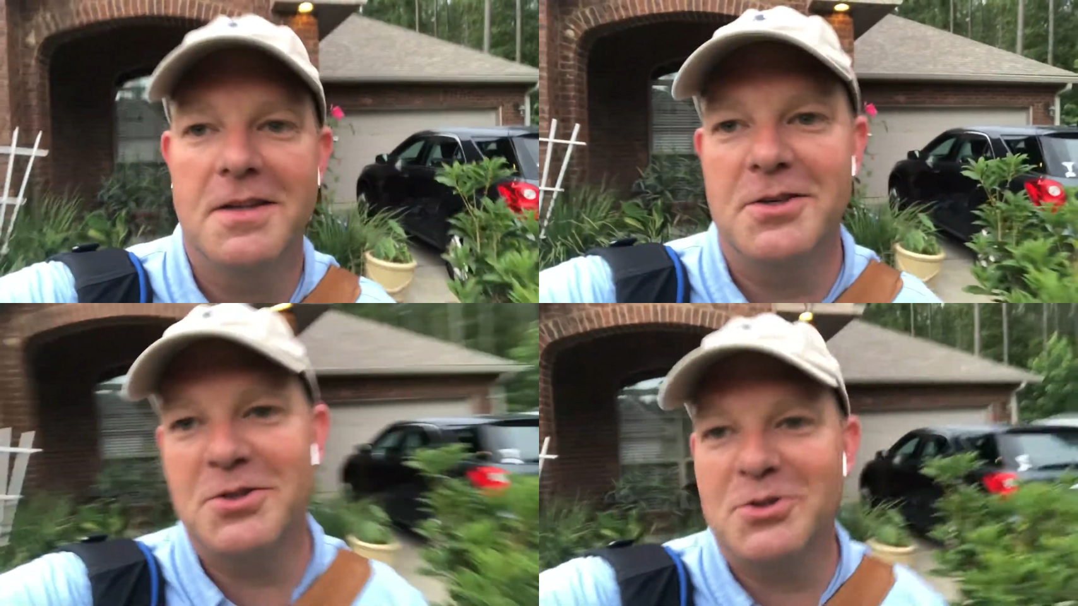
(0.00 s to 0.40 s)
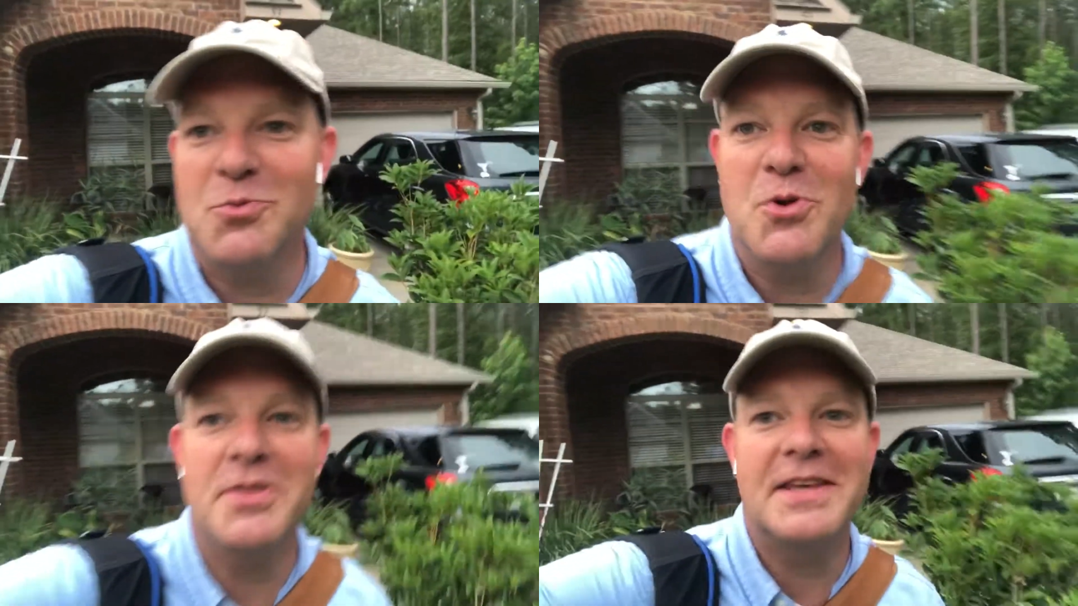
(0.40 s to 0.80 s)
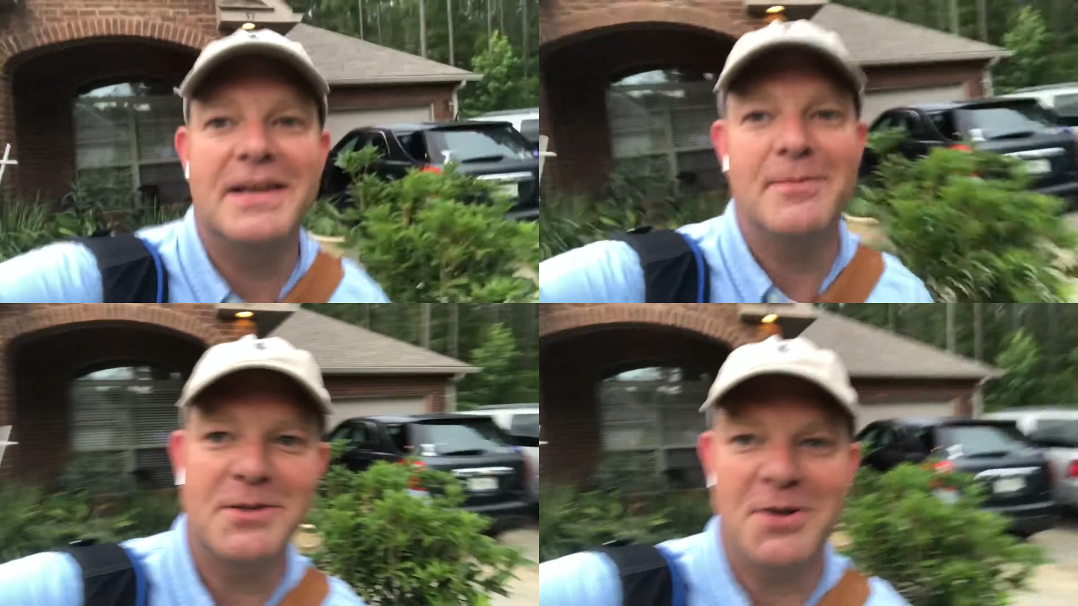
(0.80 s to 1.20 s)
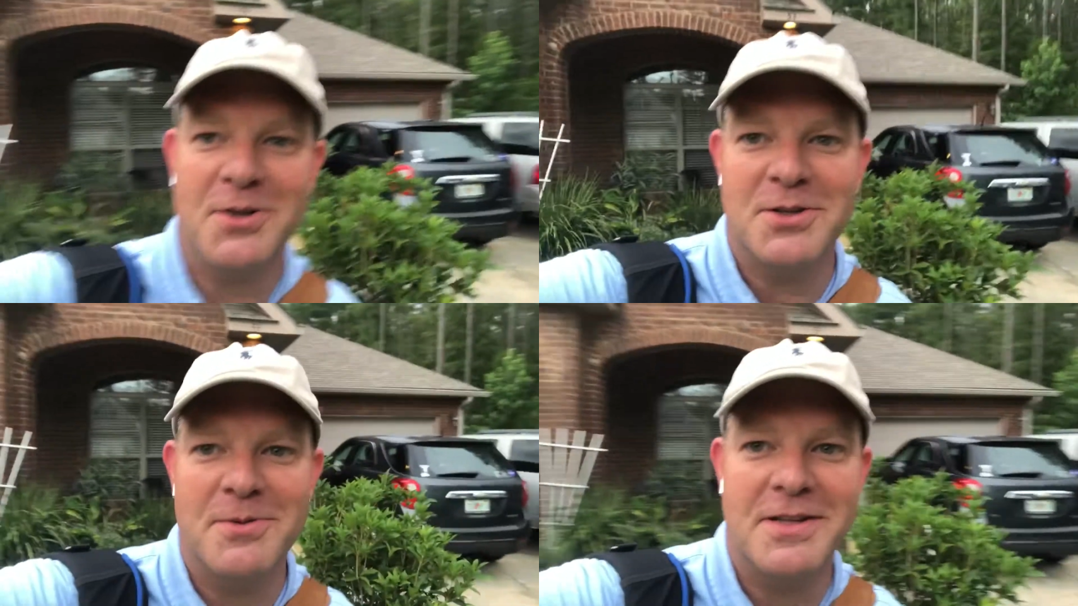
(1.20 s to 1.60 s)
There's just one thing I'm gonna
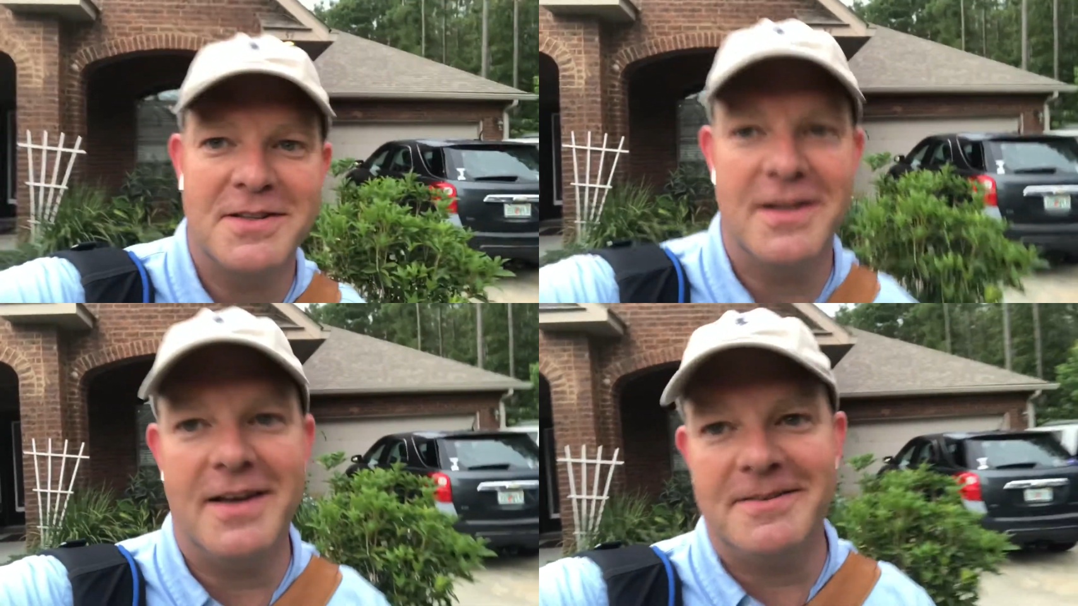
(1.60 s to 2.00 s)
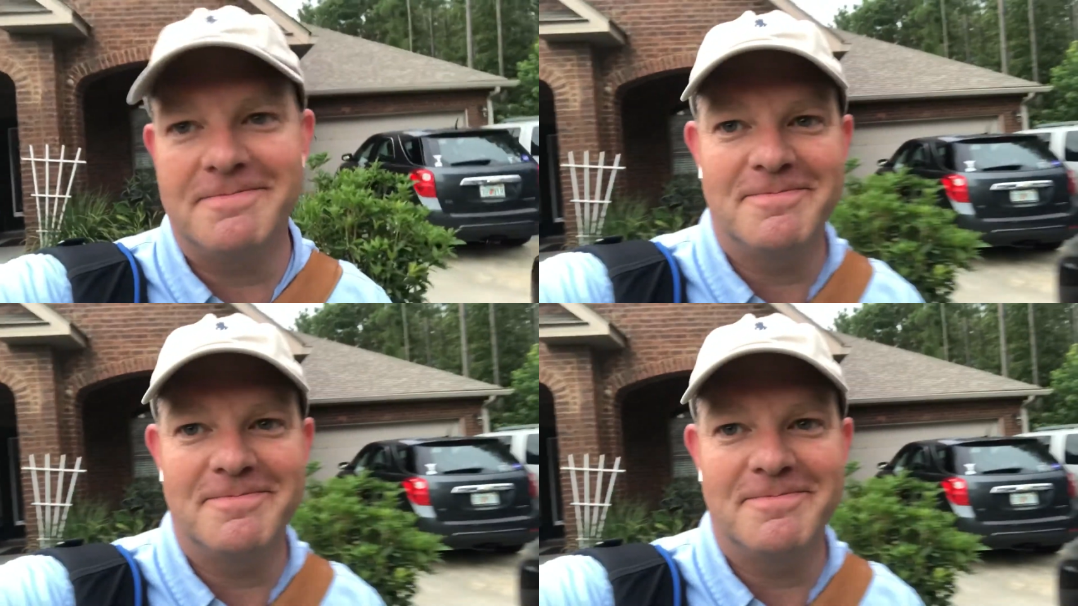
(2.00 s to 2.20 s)
talk to you about today.